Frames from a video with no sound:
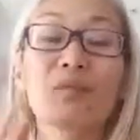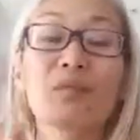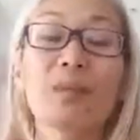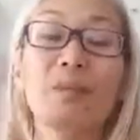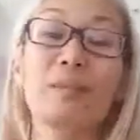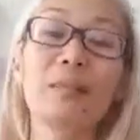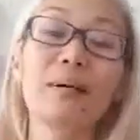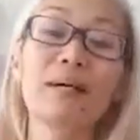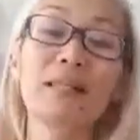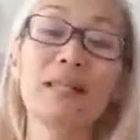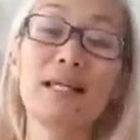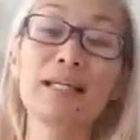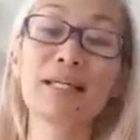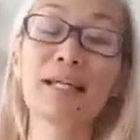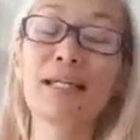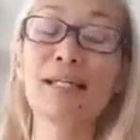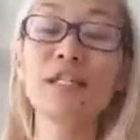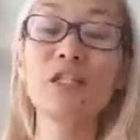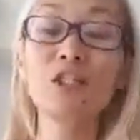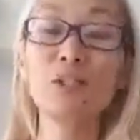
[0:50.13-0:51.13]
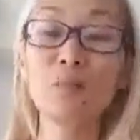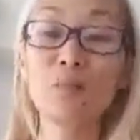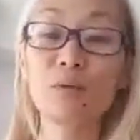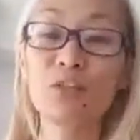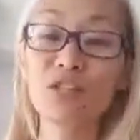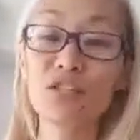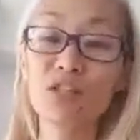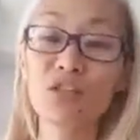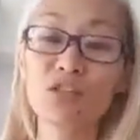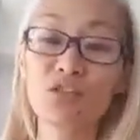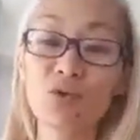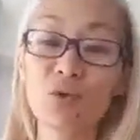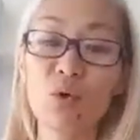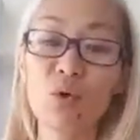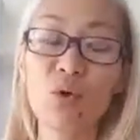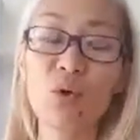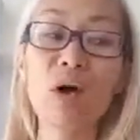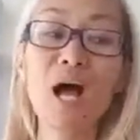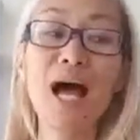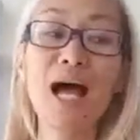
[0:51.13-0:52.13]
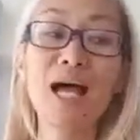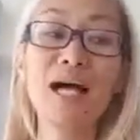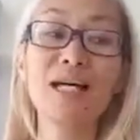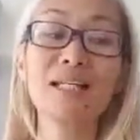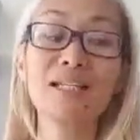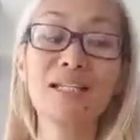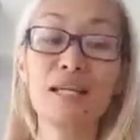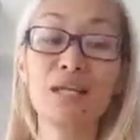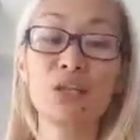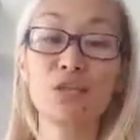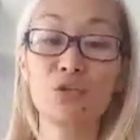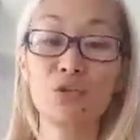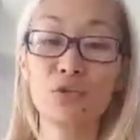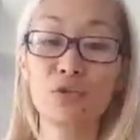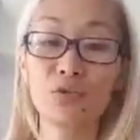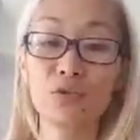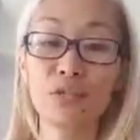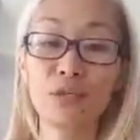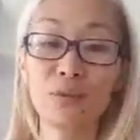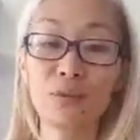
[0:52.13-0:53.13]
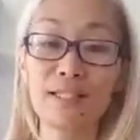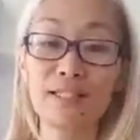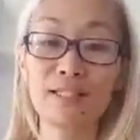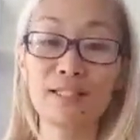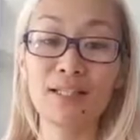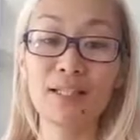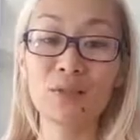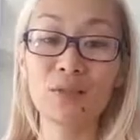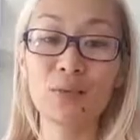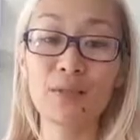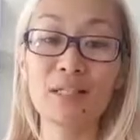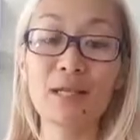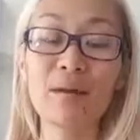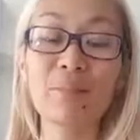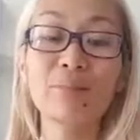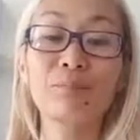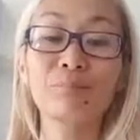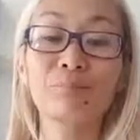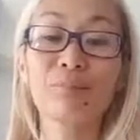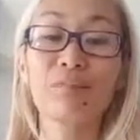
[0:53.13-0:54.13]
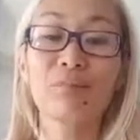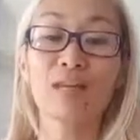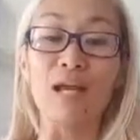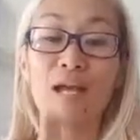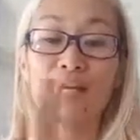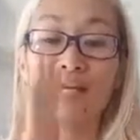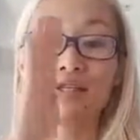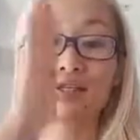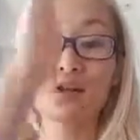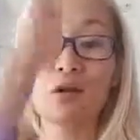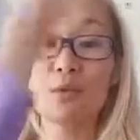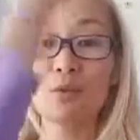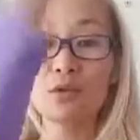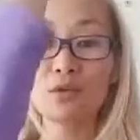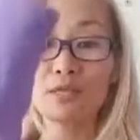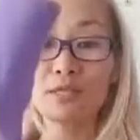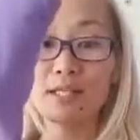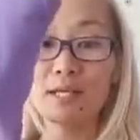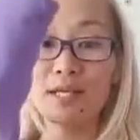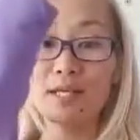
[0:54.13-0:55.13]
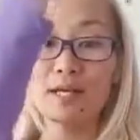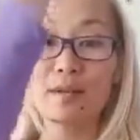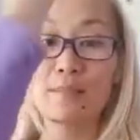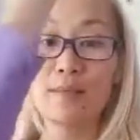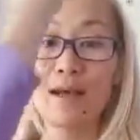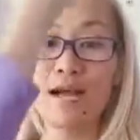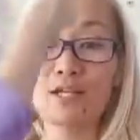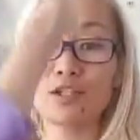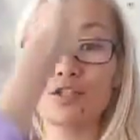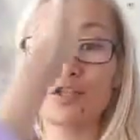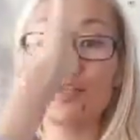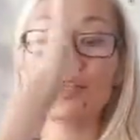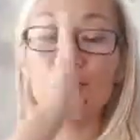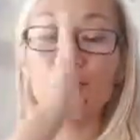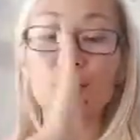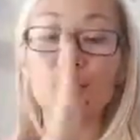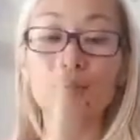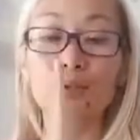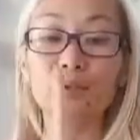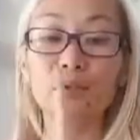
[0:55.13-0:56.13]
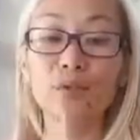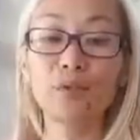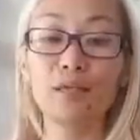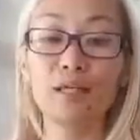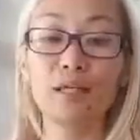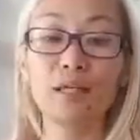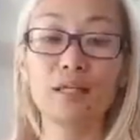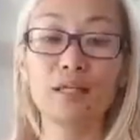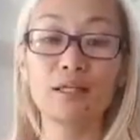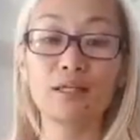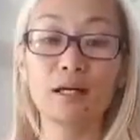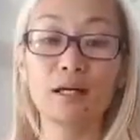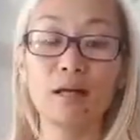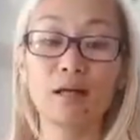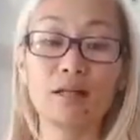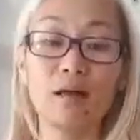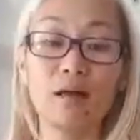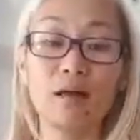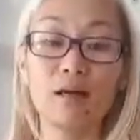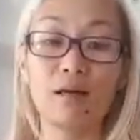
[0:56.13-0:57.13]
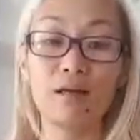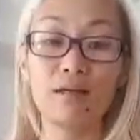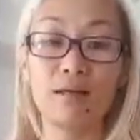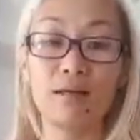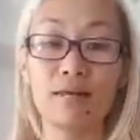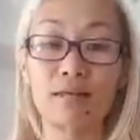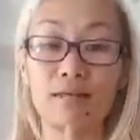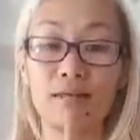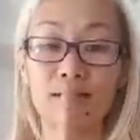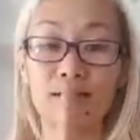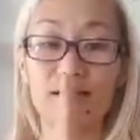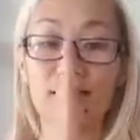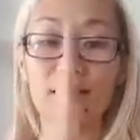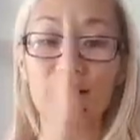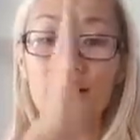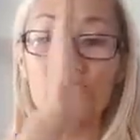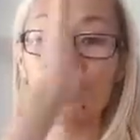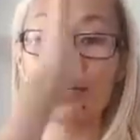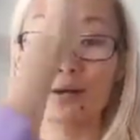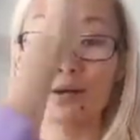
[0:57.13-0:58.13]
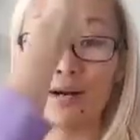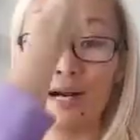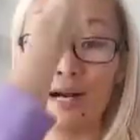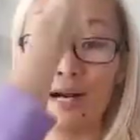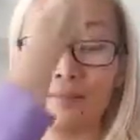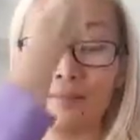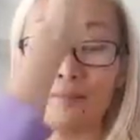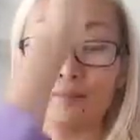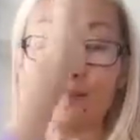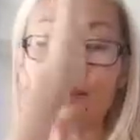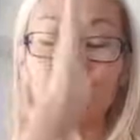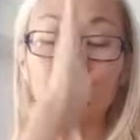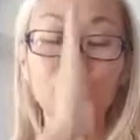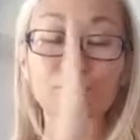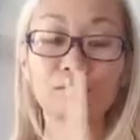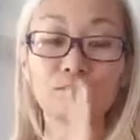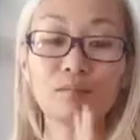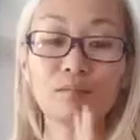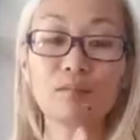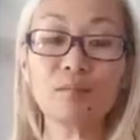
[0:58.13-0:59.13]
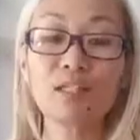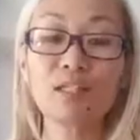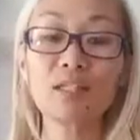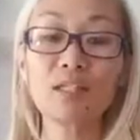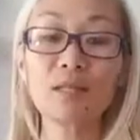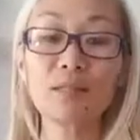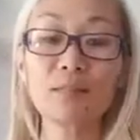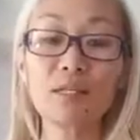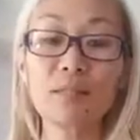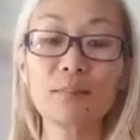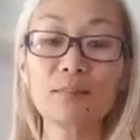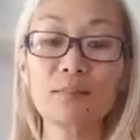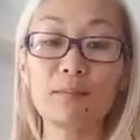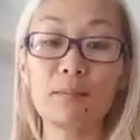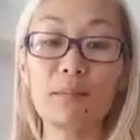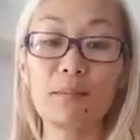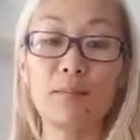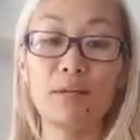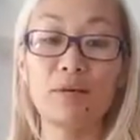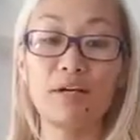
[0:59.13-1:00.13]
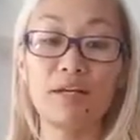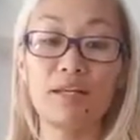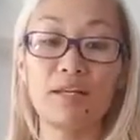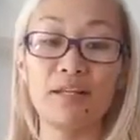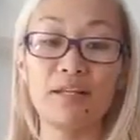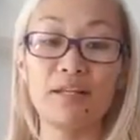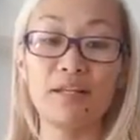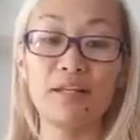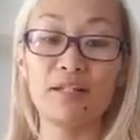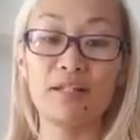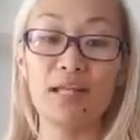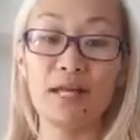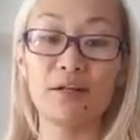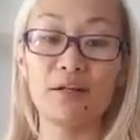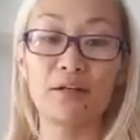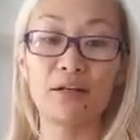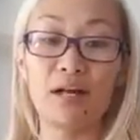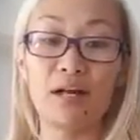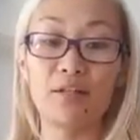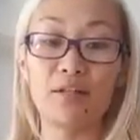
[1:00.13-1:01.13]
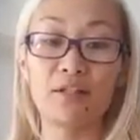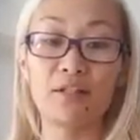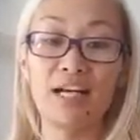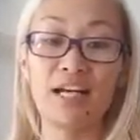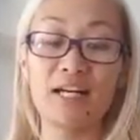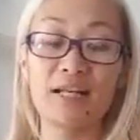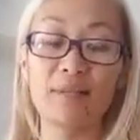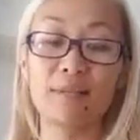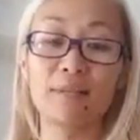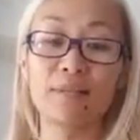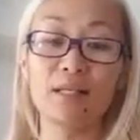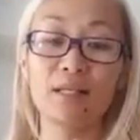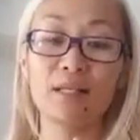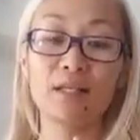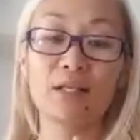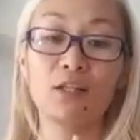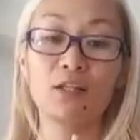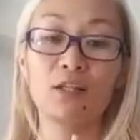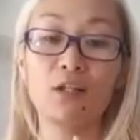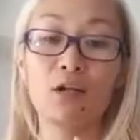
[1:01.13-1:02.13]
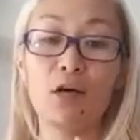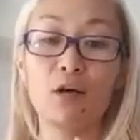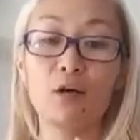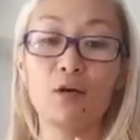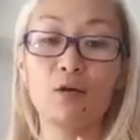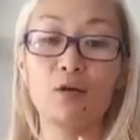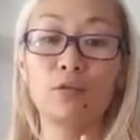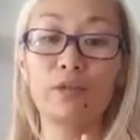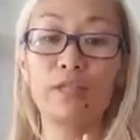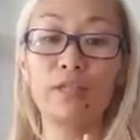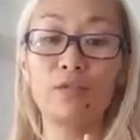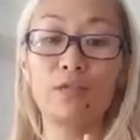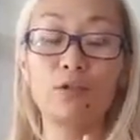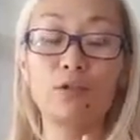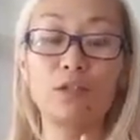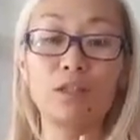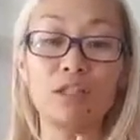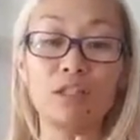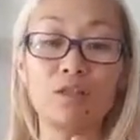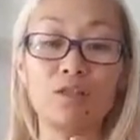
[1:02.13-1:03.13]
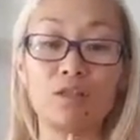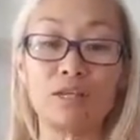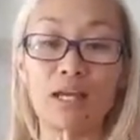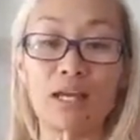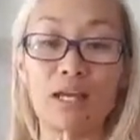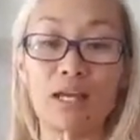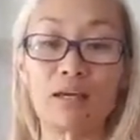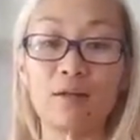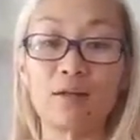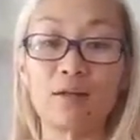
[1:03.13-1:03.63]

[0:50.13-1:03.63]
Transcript: but like each person's soul has a truth that resonates with them. And it's almost like, imagine truth is along this center, right? And sometimes people are in this center and other times, like you deviate